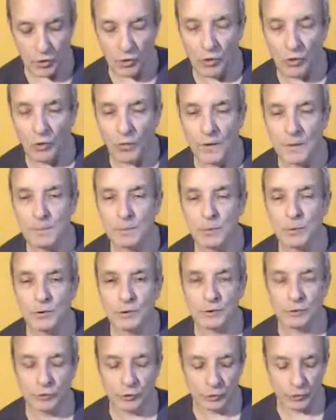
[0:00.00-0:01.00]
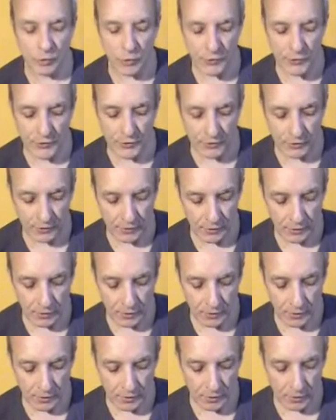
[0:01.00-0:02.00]
all the Buddha truths,
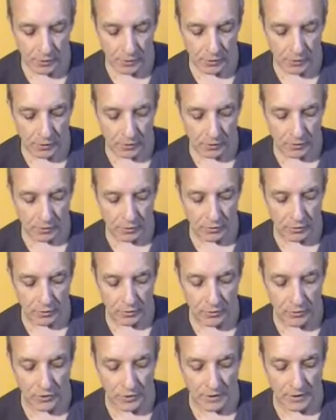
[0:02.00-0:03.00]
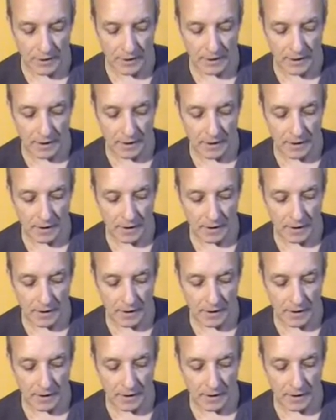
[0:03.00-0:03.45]
to the